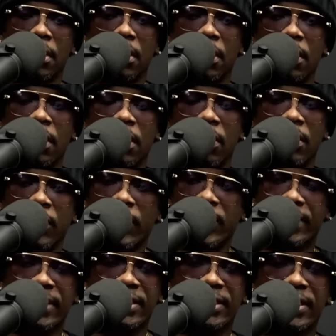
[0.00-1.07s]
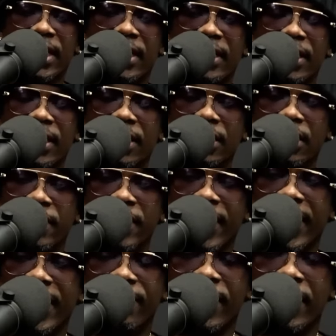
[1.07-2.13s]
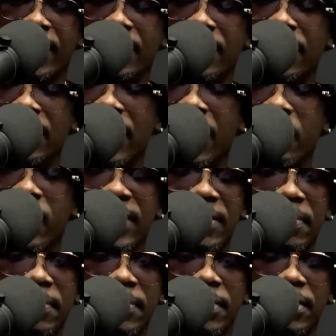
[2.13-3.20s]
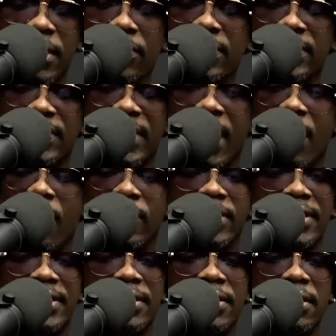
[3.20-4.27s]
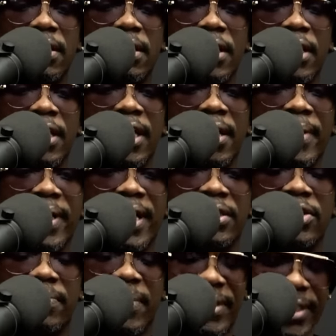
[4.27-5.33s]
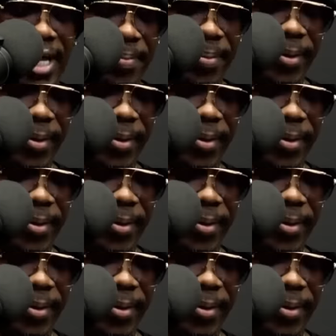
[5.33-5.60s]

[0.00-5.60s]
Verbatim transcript: oh Lord, this is getting a little bit heavy. I wasn't gonna say all this. Let me get to my topic.